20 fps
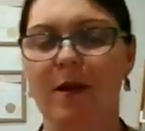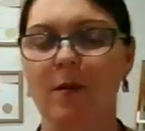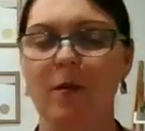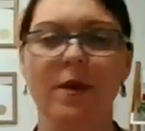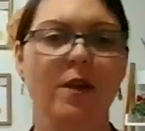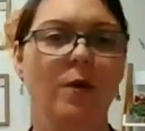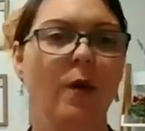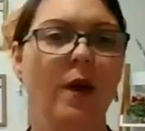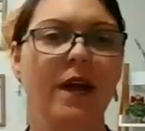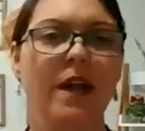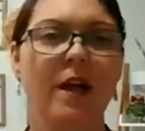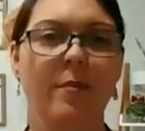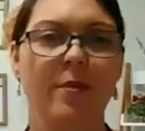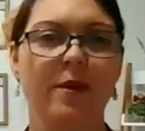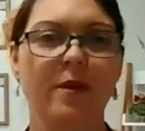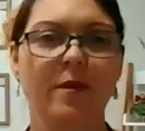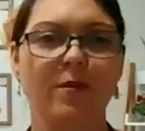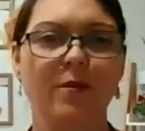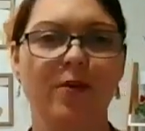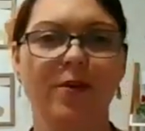and when you wake up
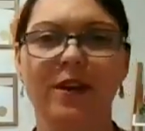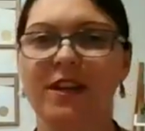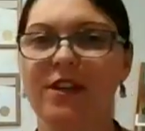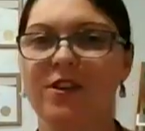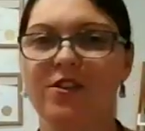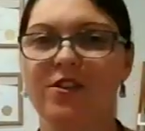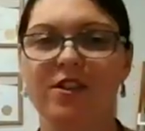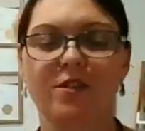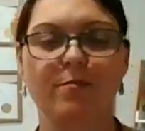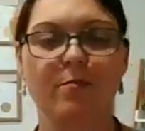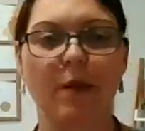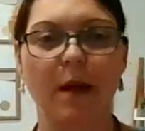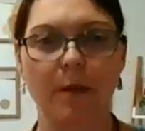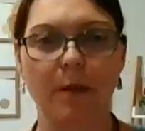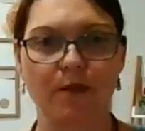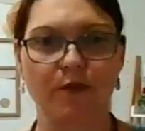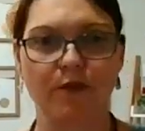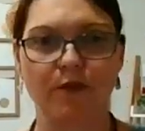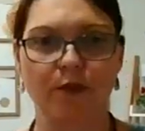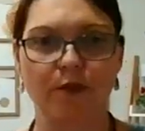in the morning, you're just
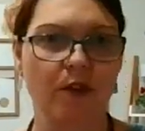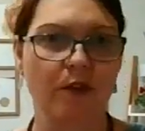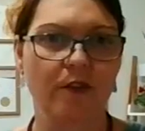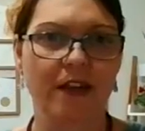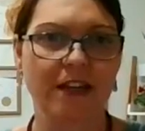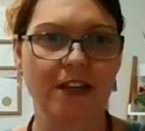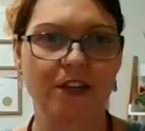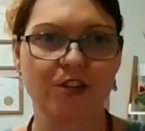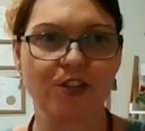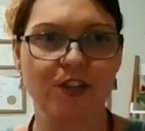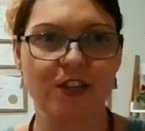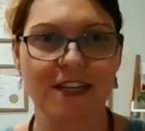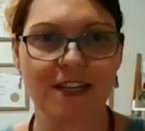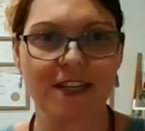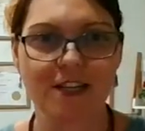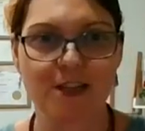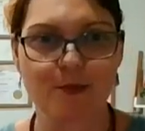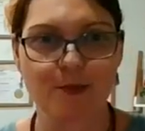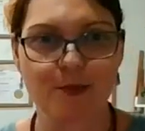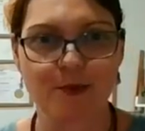pumped full of energy and
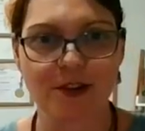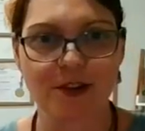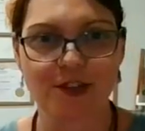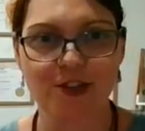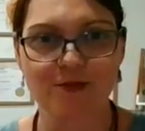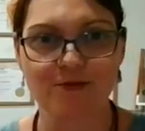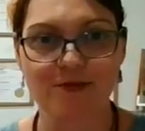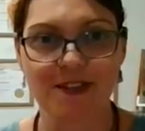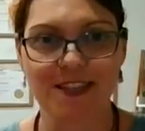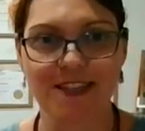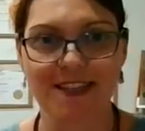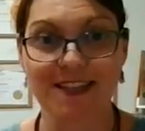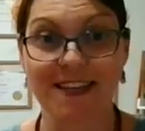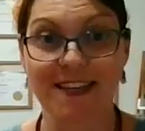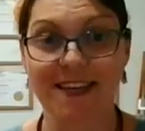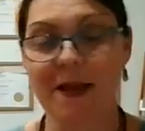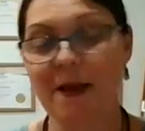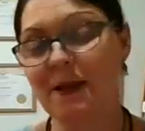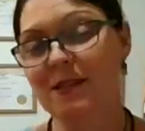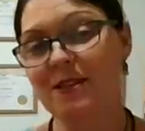inspiration, ready
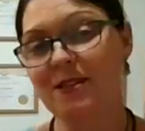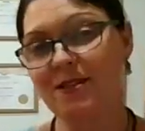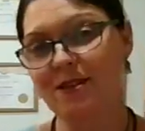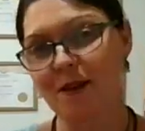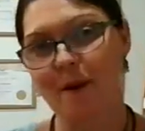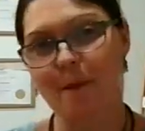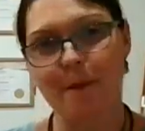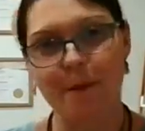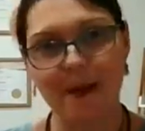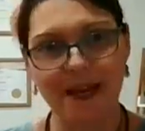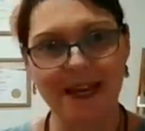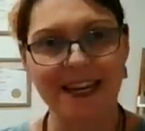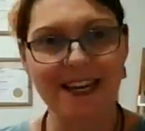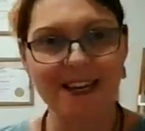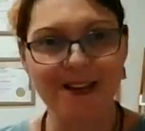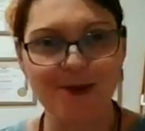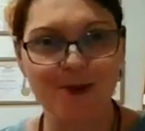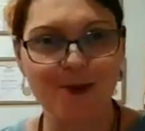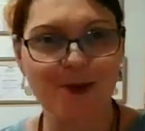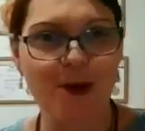to start
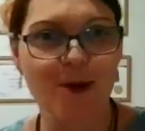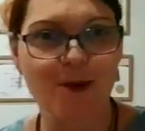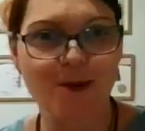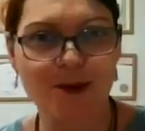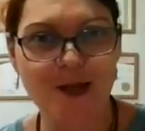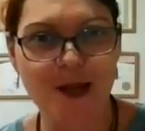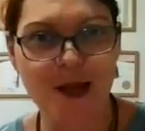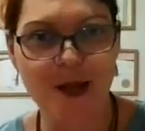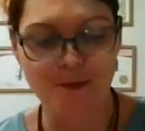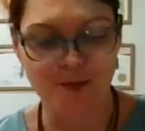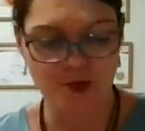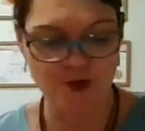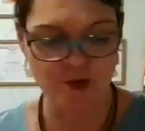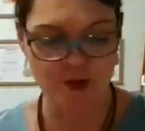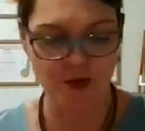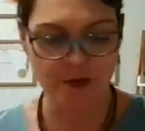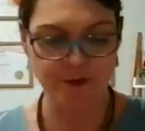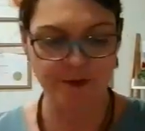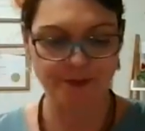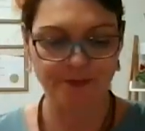making your goals come
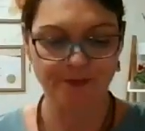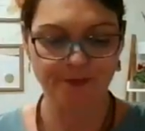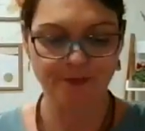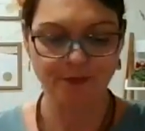true.